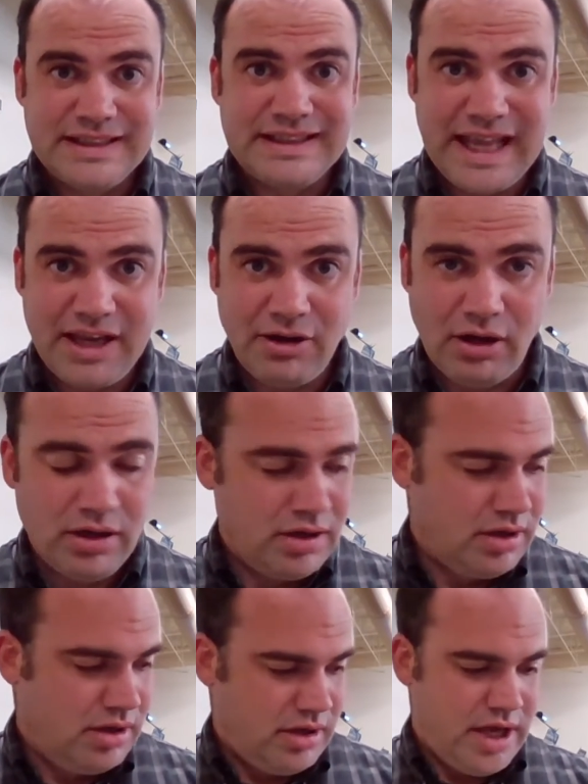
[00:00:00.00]
later.
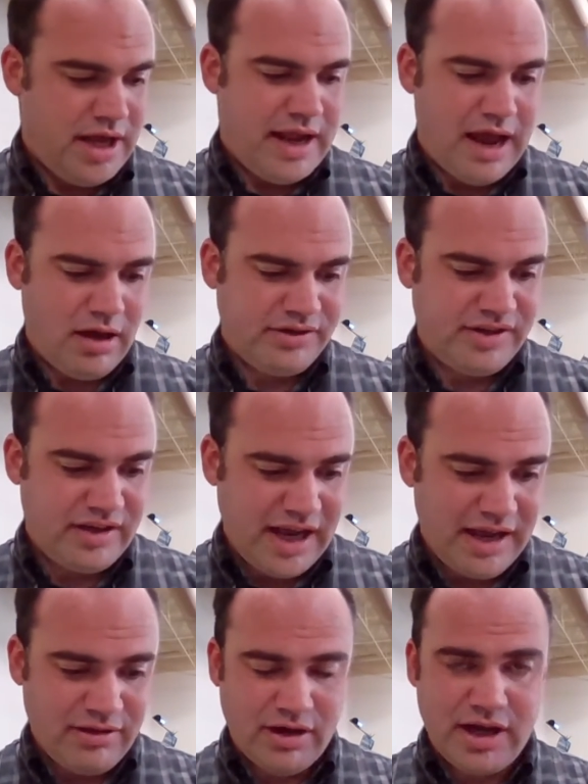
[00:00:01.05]
And now
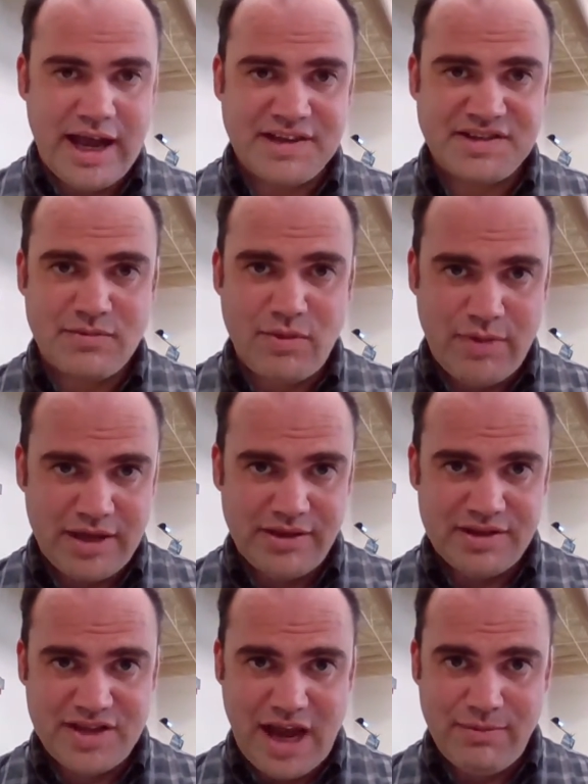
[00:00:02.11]
today they're going to ask him about
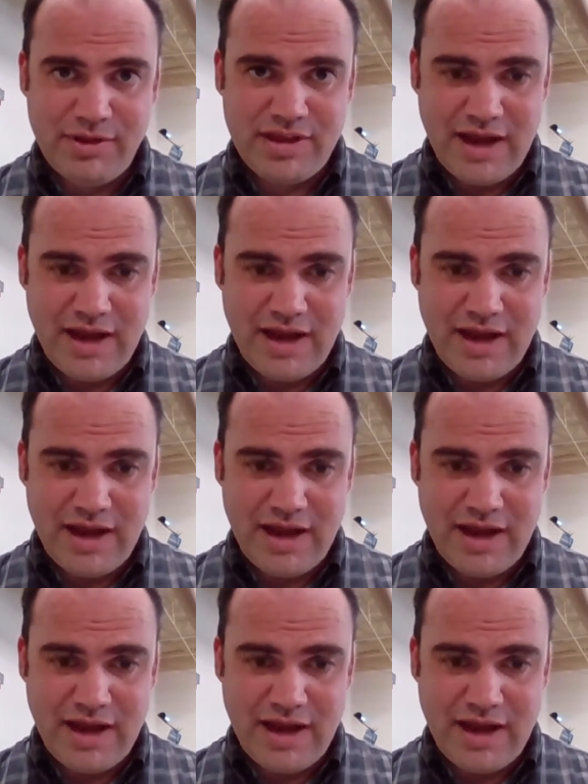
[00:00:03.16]
the Sabbath.